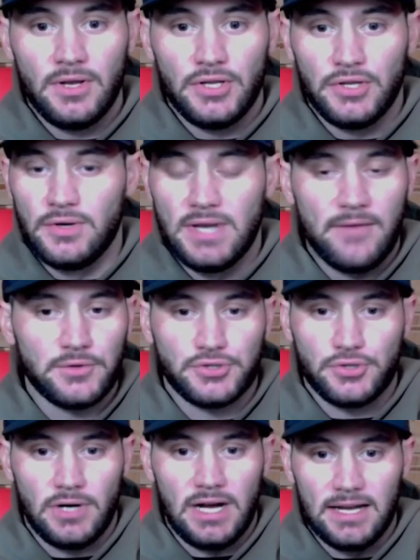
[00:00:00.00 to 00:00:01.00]
you never
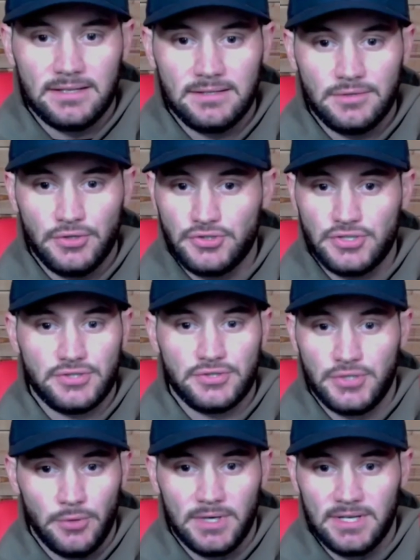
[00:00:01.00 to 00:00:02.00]
try, you just
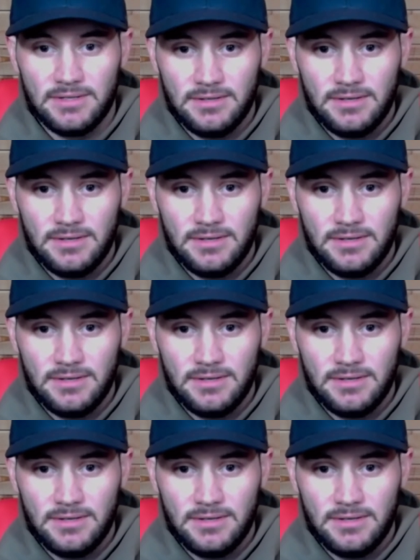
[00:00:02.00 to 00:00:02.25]
do it.